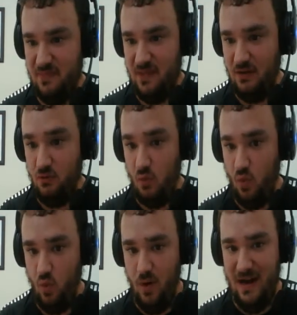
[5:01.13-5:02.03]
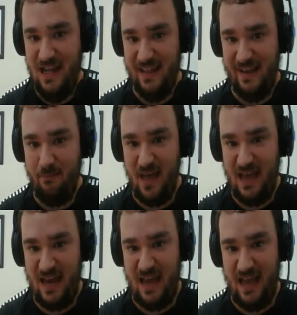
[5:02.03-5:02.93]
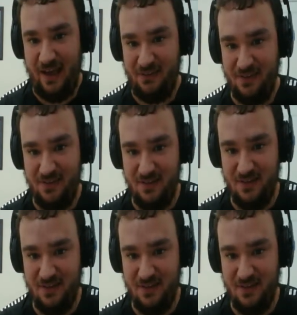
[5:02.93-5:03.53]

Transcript: Like, really badass.